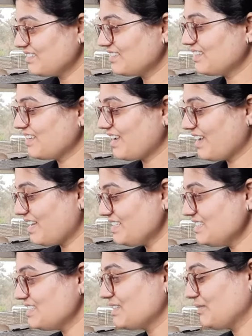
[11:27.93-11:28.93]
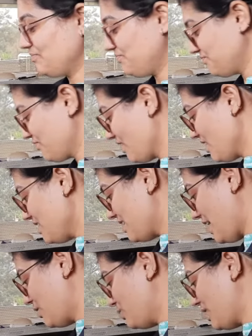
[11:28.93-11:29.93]
Yes.
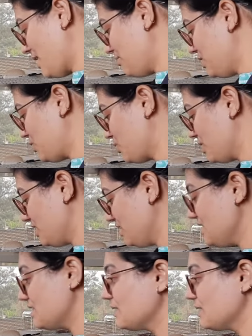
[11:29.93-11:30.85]
Can you tell me, students?